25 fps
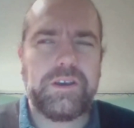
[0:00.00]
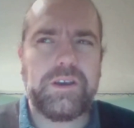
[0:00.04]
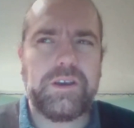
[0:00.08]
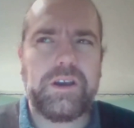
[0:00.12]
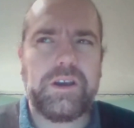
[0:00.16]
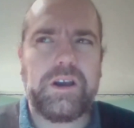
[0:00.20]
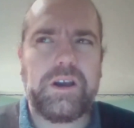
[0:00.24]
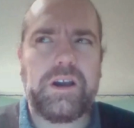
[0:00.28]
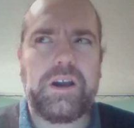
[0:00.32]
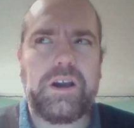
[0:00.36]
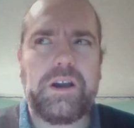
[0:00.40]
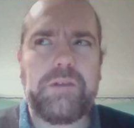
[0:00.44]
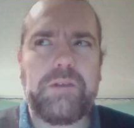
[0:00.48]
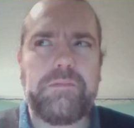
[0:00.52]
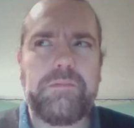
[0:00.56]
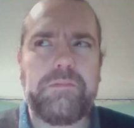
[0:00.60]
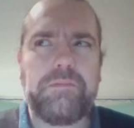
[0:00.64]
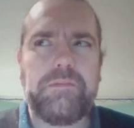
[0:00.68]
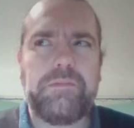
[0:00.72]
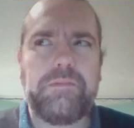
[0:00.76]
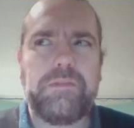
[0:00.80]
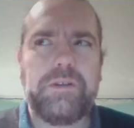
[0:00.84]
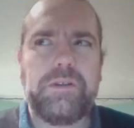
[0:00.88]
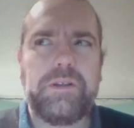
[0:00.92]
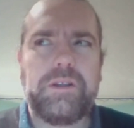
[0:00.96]

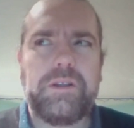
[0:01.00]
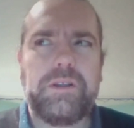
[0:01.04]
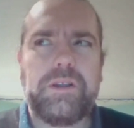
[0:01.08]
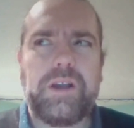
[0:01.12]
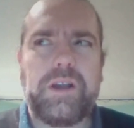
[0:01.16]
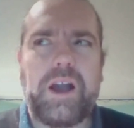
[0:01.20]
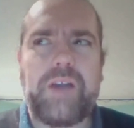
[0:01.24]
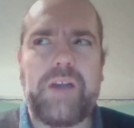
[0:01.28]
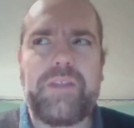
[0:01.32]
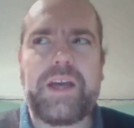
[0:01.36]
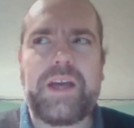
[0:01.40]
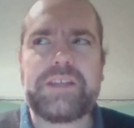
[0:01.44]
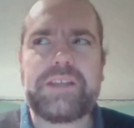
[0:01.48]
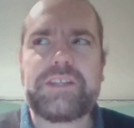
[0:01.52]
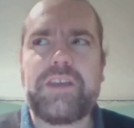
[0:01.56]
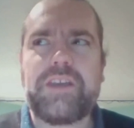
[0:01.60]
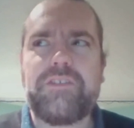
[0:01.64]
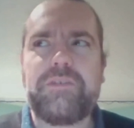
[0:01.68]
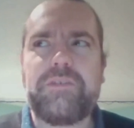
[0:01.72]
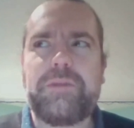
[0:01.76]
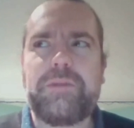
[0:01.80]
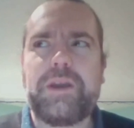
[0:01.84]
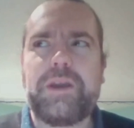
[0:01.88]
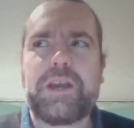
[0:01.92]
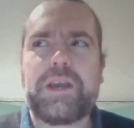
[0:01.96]
And that's
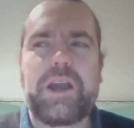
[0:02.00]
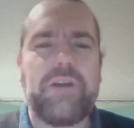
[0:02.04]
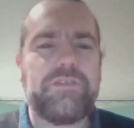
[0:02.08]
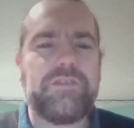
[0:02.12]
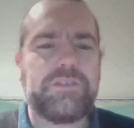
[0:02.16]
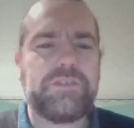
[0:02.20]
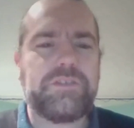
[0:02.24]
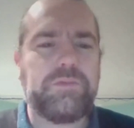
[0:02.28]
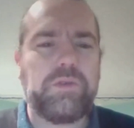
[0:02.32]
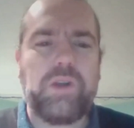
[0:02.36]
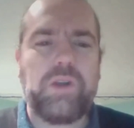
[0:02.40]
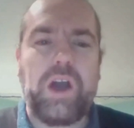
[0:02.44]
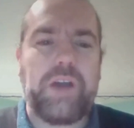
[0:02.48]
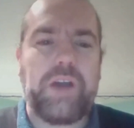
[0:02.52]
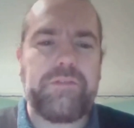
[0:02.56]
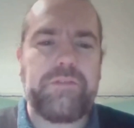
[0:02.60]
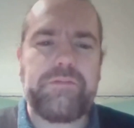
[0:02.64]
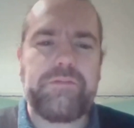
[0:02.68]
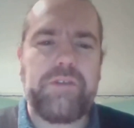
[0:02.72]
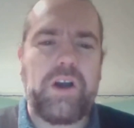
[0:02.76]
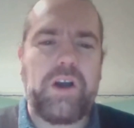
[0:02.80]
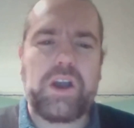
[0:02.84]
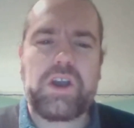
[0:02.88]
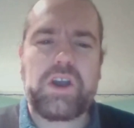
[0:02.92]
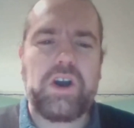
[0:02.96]
given me a comfortable
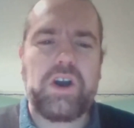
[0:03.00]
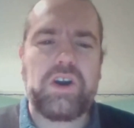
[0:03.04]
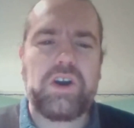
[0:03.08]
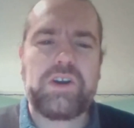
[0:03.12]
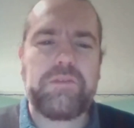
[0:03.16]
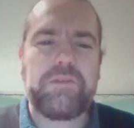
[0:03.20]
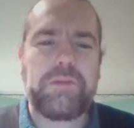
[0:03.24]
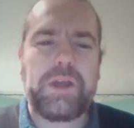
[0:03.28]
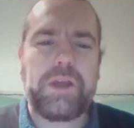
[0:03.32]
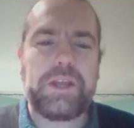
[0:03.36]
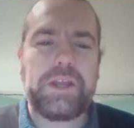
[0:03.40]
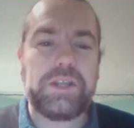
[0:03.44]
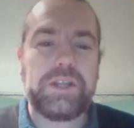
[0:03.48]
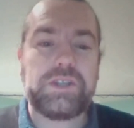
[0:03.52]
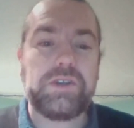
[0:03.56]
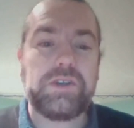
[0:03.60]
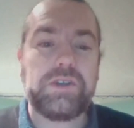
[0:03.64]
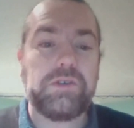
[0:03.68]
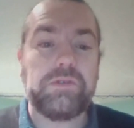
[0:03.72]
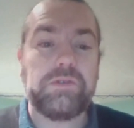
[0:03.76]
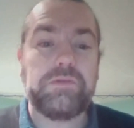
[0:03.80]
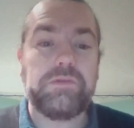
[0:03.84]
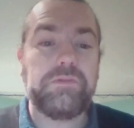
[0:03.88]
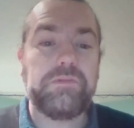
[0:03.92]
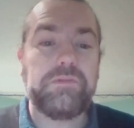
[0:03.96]
life. I can't complain at
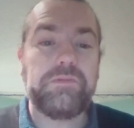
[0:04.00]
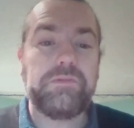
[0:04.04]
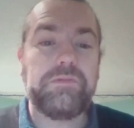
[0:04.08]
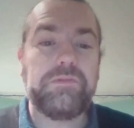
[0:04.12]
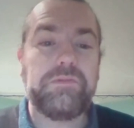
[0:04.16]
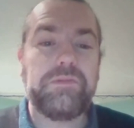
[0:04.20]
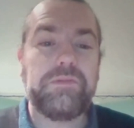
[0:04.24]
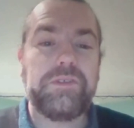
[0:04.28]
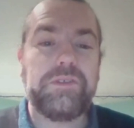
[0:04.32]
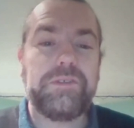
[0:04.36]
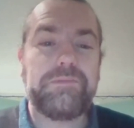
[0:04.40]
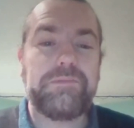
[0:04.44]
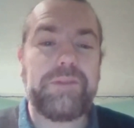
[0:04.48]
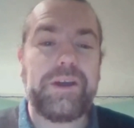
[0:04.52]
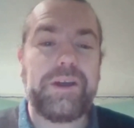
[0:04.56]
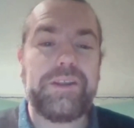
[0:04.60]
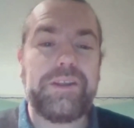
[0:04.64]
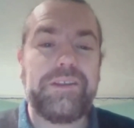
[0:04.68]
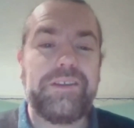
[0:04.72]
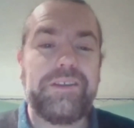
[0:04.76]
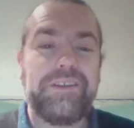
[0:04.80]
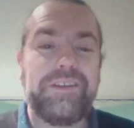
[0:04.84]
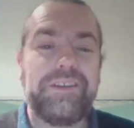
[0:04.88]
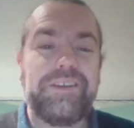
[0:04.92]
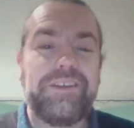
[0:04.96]
all.
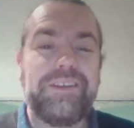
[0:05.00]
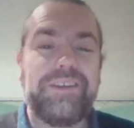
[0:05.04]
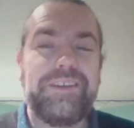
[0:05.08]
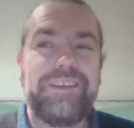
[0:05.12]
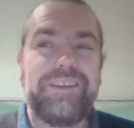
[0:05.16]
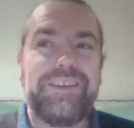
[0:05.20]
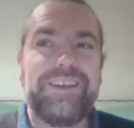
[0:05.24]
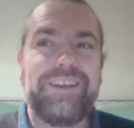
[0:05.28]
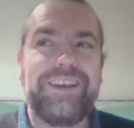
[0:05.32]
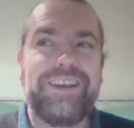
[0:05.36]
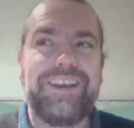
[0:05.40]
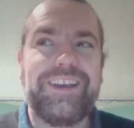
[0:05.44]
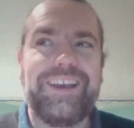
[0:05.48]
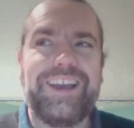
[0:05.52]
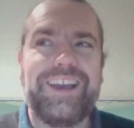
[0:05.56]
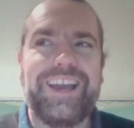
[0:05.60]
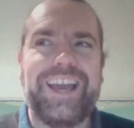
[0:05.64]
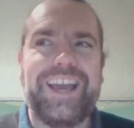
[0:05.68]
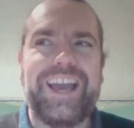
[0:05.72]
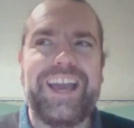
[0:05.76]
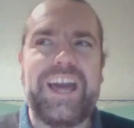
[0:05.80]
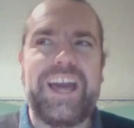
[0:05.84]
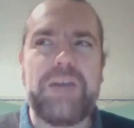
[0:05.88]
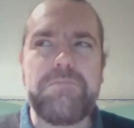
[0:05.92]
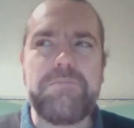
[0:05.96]
But
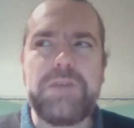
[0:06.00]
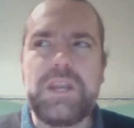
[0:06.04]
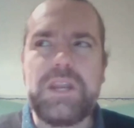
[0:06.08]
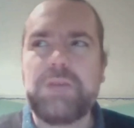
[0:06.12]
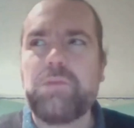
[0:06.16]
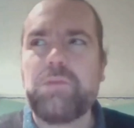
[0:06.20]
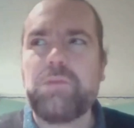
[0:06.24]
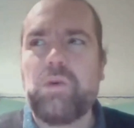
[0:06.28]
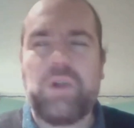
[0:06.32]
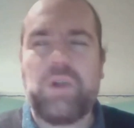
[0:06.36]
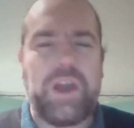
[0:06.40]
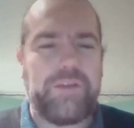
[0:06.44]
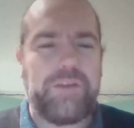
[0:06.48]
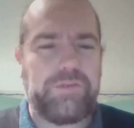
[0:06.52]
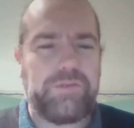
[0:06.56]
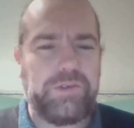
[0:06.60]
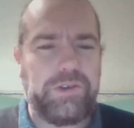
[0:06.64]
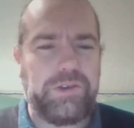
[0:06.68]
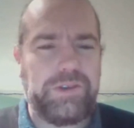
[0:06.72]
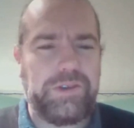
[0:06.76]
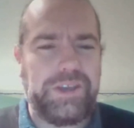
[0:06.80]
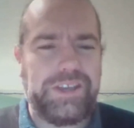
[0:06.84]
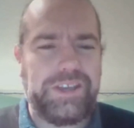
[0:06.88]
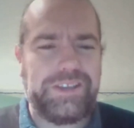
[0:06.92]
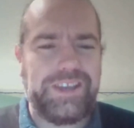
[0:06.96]
at a minimal level,
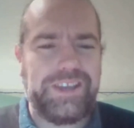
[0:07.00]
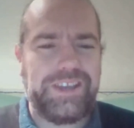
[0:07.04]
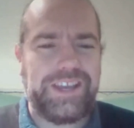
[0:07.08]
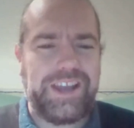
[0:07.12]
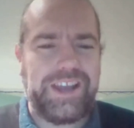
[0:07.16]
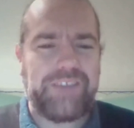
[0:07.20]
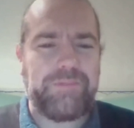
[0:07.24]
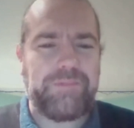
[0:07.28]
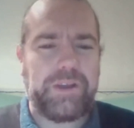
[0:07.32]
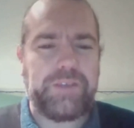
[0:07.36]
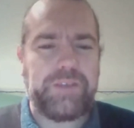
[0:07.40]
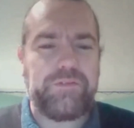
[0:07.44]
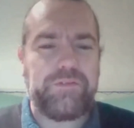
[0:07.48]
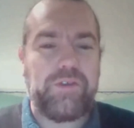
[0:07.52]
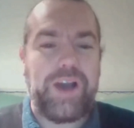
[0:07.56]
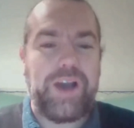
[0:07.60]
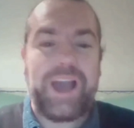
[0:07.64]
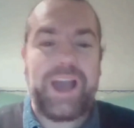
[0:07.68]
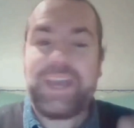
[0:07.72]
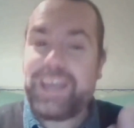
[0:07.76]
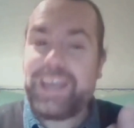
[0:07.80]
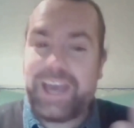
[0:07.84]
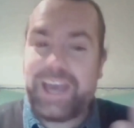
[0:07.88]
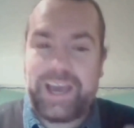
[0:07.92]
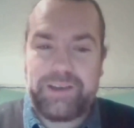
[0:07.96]
you need enough money for
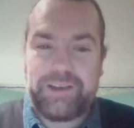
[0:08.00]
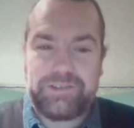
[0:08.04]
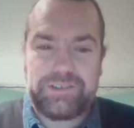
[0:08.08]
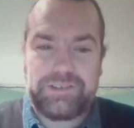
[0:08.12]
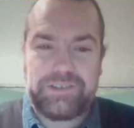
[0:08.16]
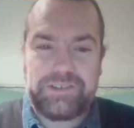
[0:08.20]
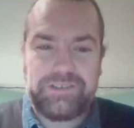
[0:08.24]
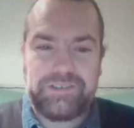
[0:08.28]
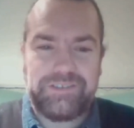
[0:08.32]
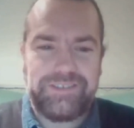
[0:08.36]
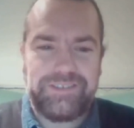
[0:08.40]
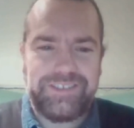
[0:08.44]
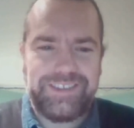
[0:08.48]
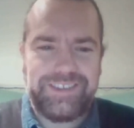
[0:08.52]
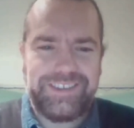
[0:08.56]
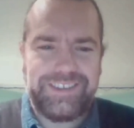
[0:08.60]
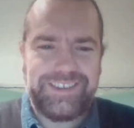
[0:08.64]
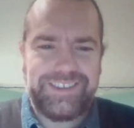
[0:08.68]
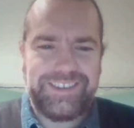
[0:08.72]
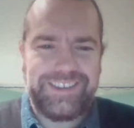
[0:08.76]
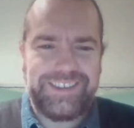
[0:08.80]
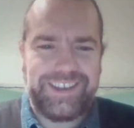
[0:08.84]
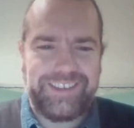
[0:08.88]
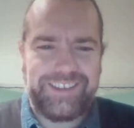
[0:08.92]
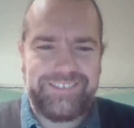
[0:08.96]
a house.
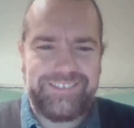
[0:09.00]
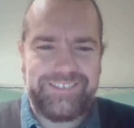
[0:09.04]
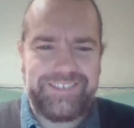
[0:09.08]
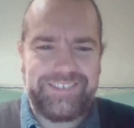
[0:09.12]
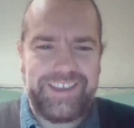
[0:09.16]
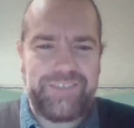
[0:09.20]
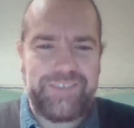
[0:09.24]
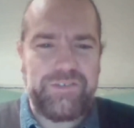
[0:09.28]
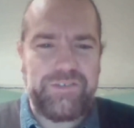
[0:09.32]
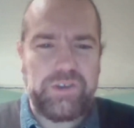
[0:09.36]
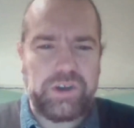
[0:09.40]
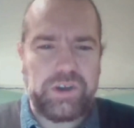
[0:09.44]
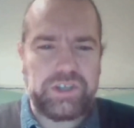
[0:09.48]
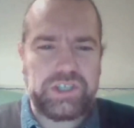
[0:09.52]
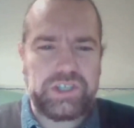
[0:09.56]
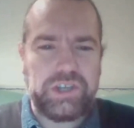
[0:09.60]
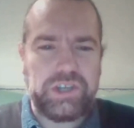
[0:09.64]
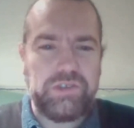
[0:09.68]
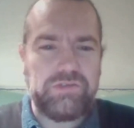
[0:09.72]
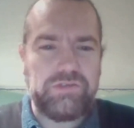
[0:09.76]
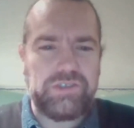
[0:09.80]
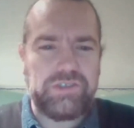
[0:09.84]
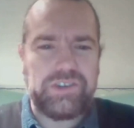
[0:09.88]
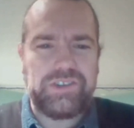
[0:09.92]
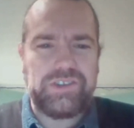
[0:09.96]
You know, if you've got
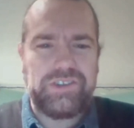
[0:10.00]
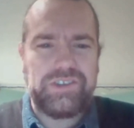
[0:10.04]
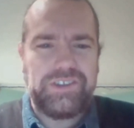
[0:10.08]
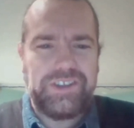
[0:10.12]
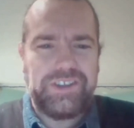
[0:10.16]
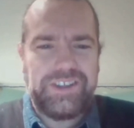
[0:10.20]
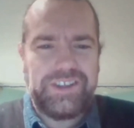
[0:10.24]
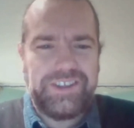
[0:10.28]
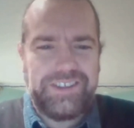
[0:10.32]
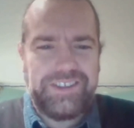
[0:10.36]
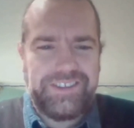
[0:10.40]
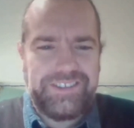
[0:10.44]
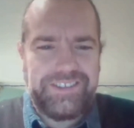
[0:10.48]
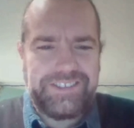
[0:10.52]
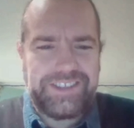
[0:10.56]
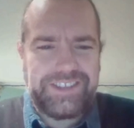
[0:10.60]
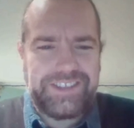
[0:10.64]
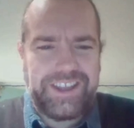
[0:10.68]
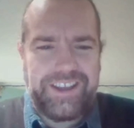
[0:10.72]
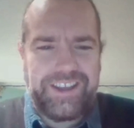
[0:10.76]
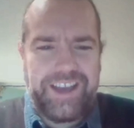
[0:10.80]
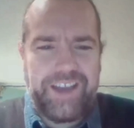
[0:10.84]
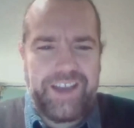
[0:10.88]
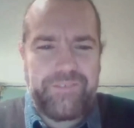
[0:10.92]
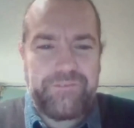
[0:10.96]
children,
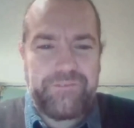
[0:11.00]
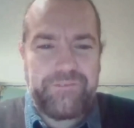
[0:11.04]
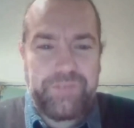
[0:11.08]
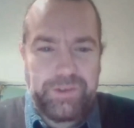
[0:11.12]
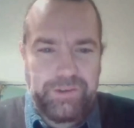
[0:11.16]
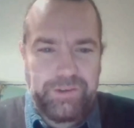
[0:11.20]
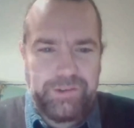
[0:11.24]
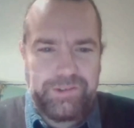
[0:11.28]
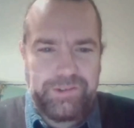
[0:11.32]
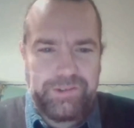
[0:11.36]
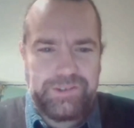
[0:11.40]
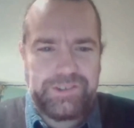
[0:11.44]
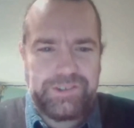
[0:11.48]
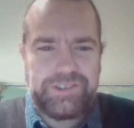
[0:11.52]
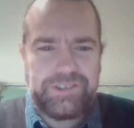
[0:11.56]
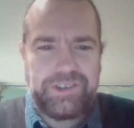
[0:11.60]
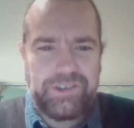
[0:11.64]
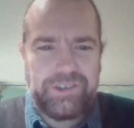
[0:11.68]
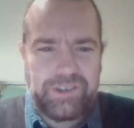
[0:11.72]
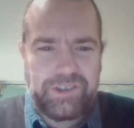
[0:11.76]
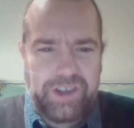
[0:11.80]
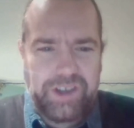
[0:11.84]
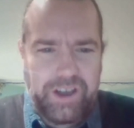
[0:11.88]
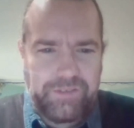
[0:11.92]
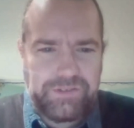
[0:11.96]
to have food, to
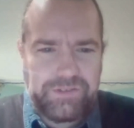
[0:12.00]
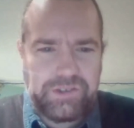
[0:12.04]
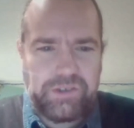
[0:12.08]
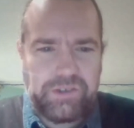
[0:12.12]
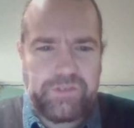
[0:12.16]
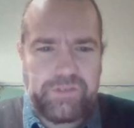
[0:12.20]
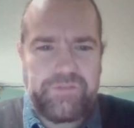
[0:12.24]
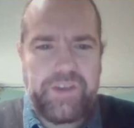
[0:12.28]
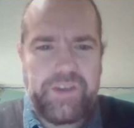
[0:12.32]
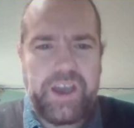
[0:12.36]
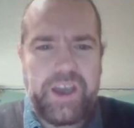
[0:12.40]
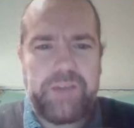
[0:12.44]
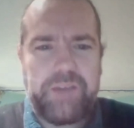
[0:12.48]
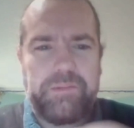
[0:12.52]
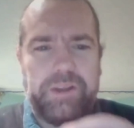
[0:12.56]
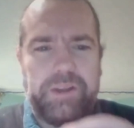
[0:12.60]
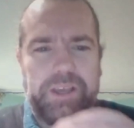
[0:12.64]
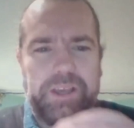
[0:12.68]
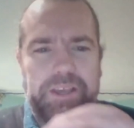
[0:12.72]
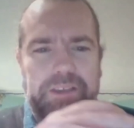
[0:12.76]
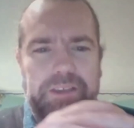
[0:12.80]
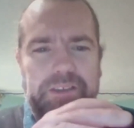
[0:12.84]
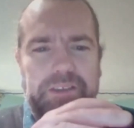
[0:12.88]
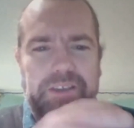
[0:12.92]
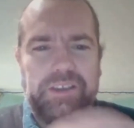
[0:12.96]
look after your
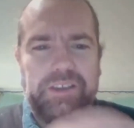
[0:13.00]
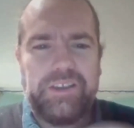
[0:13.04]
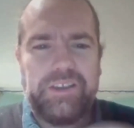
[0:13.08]
family,